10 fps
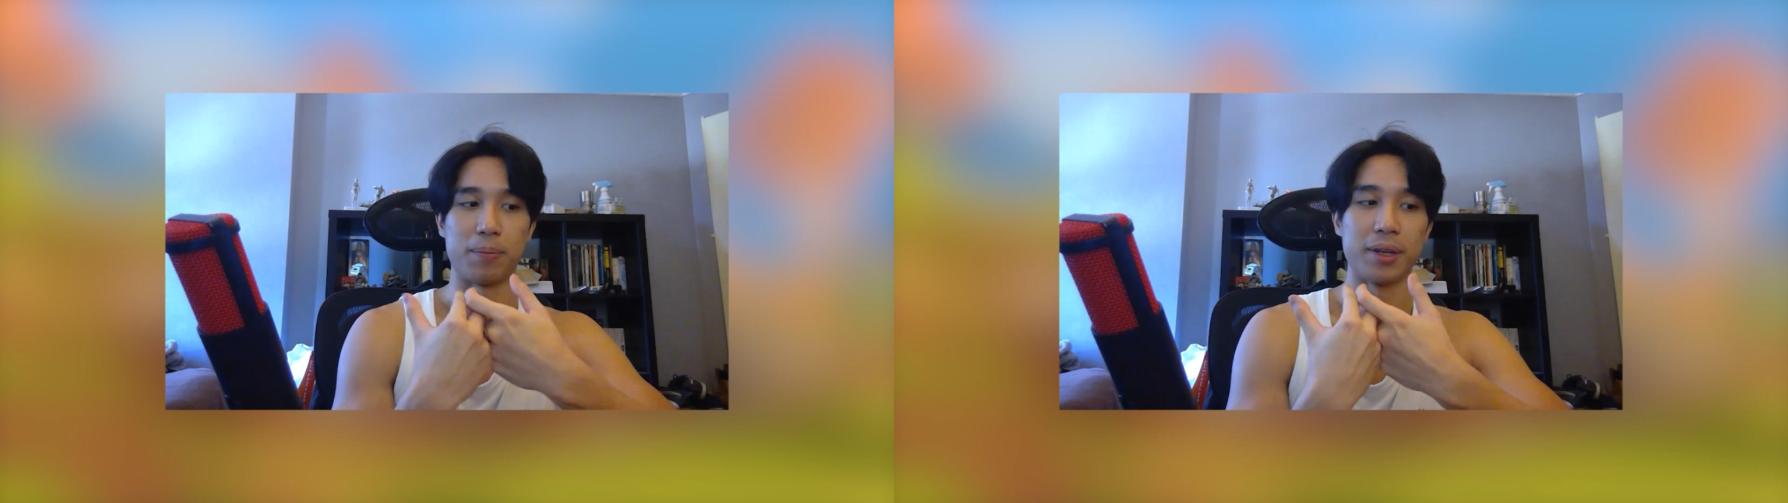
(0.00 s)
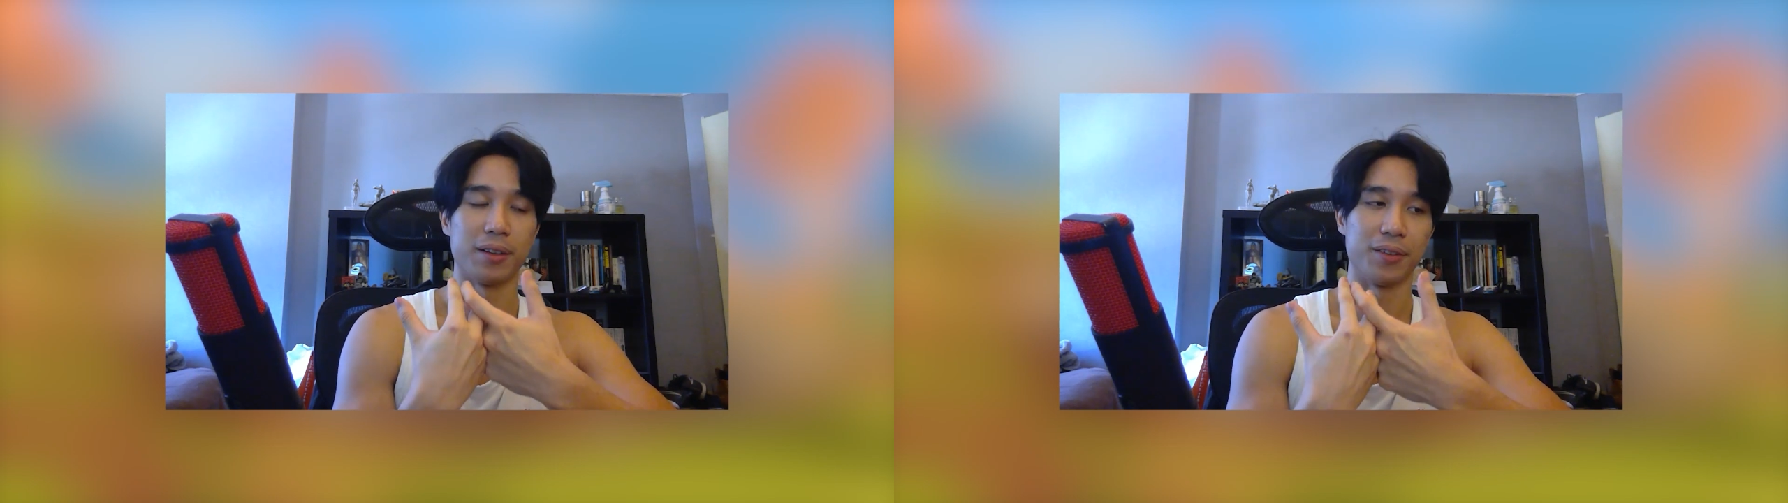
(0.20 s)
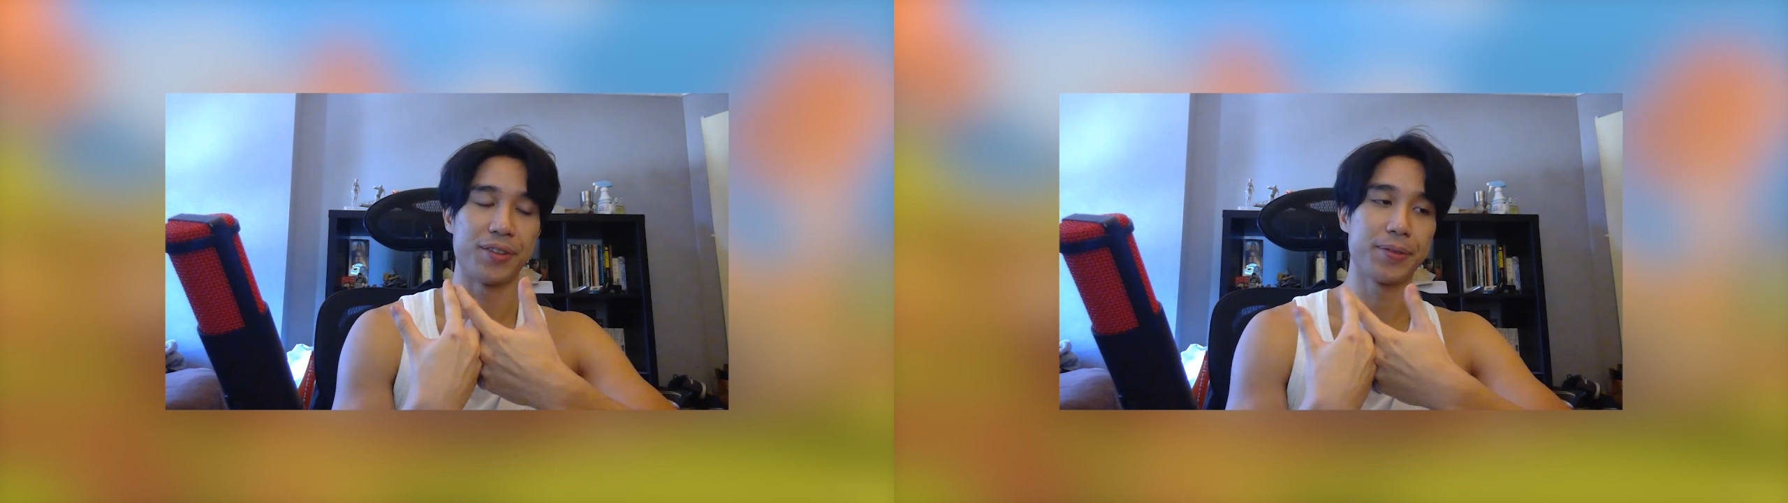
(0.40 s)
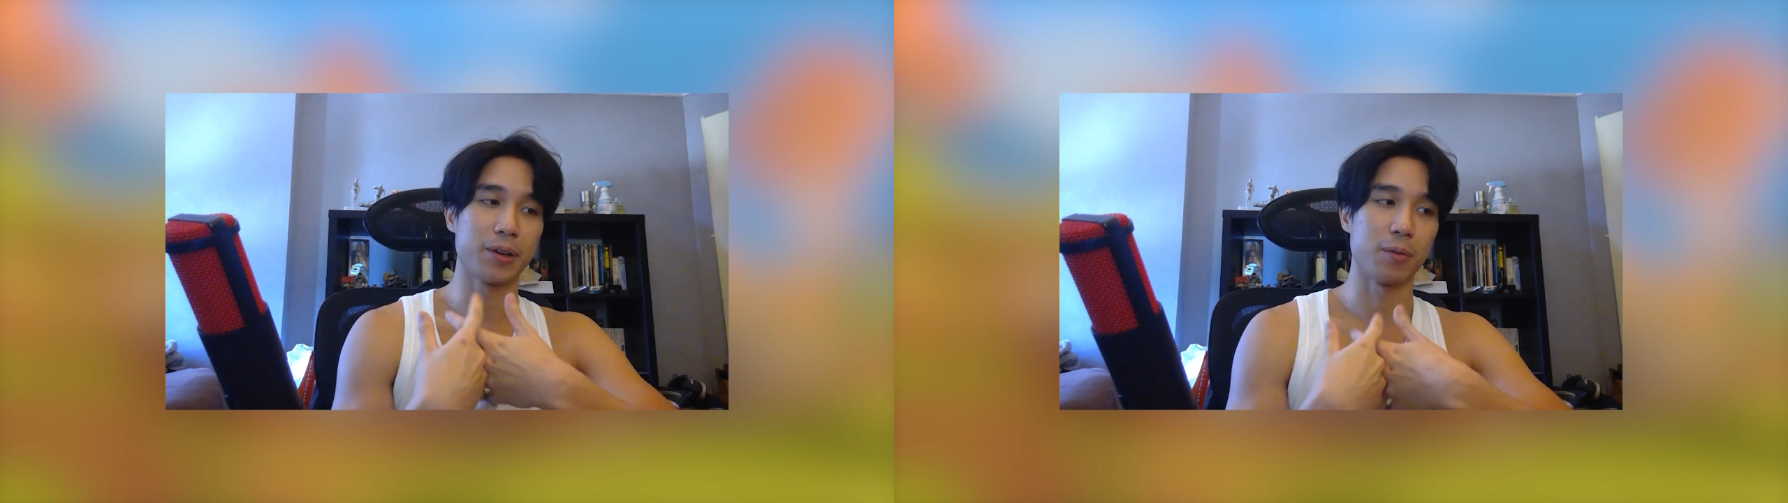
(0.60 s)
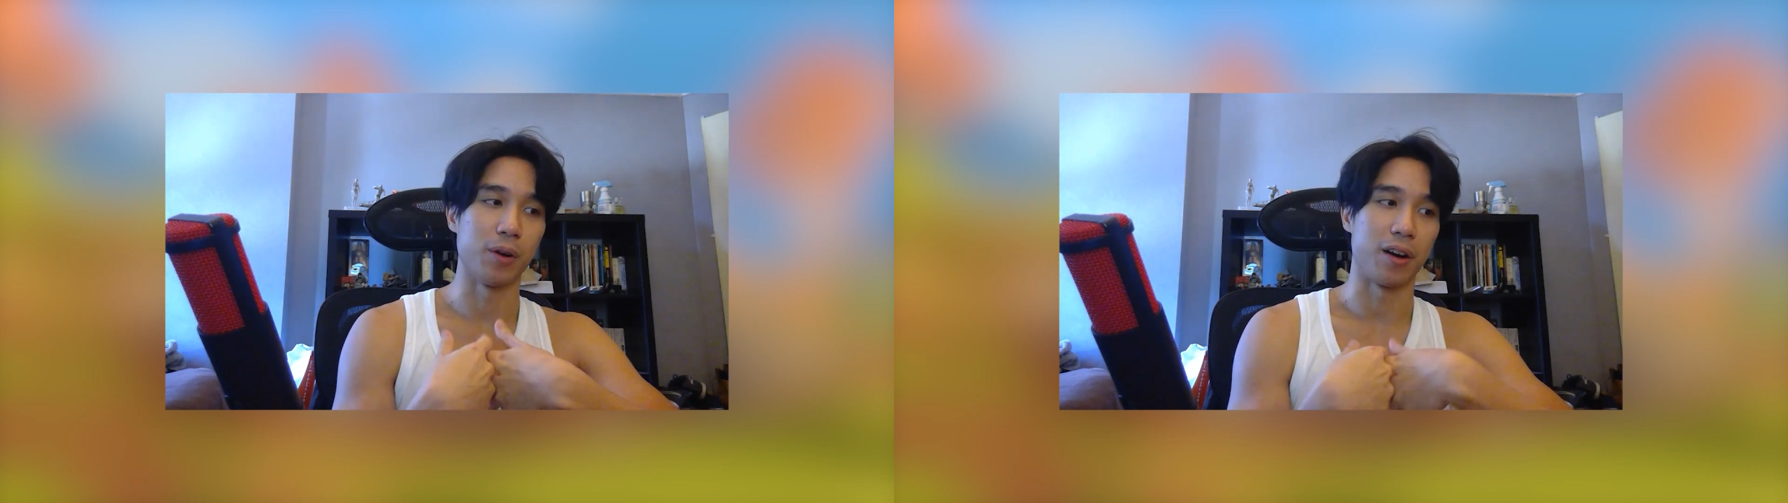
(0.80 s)
builds
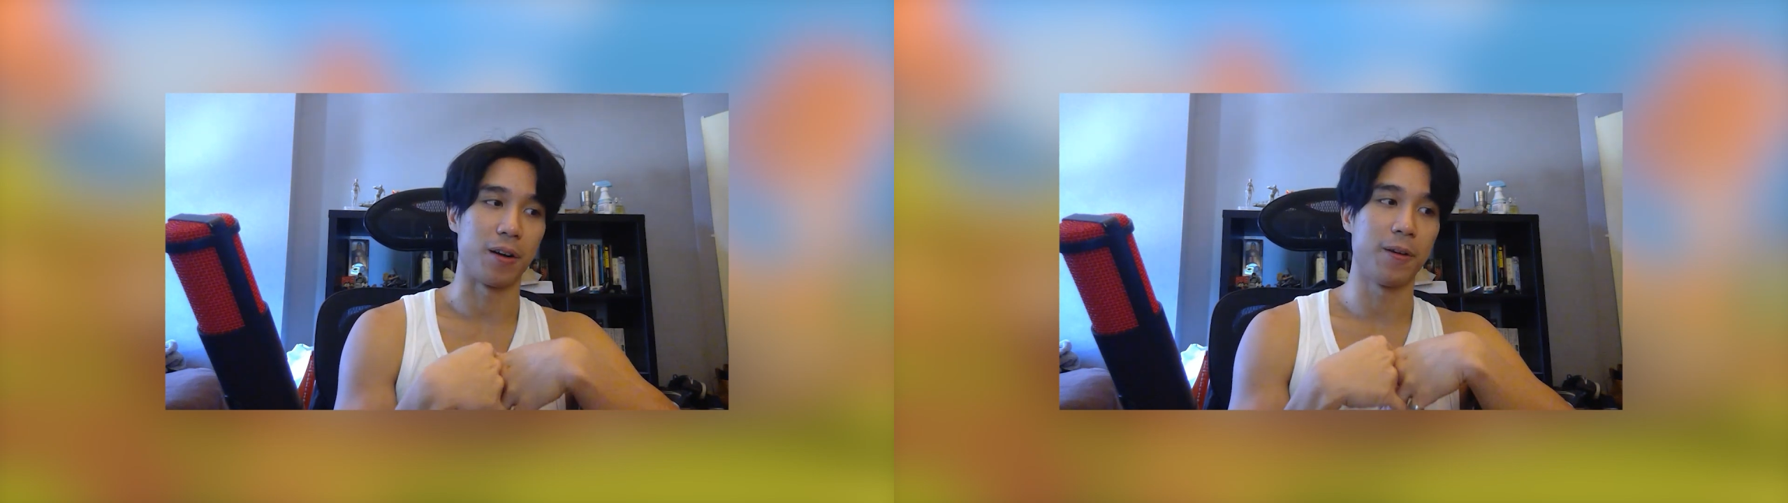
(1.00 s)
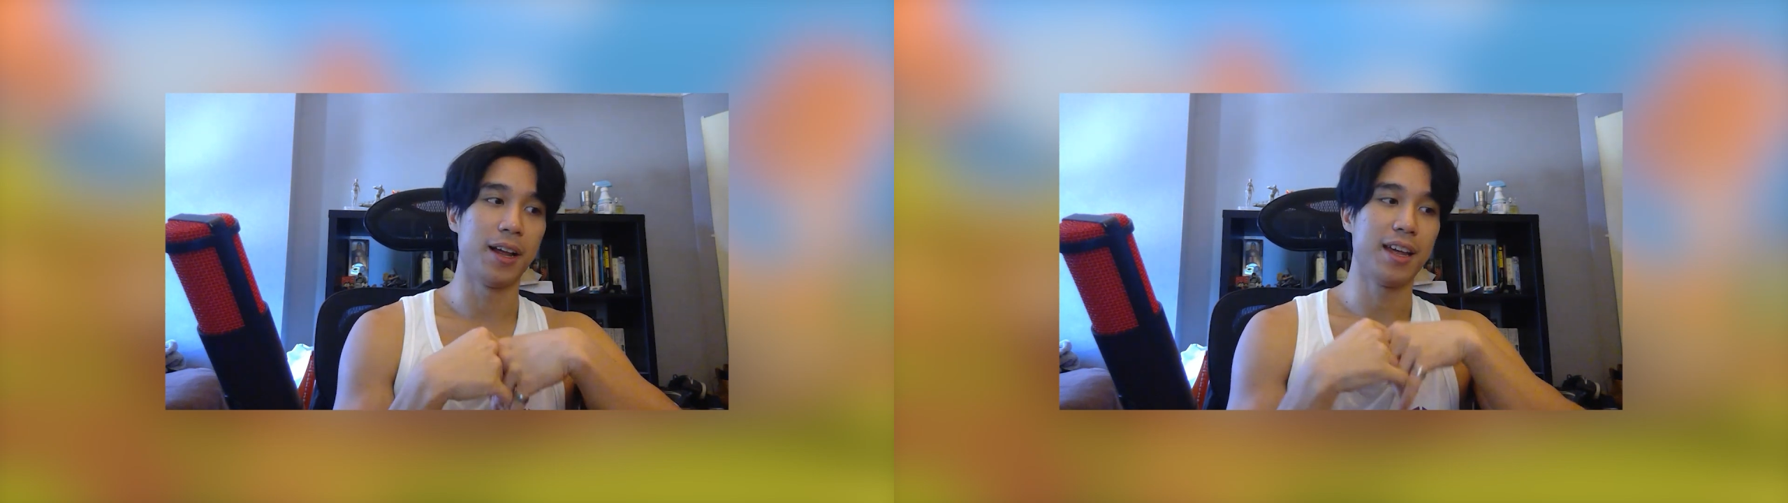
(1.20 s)
where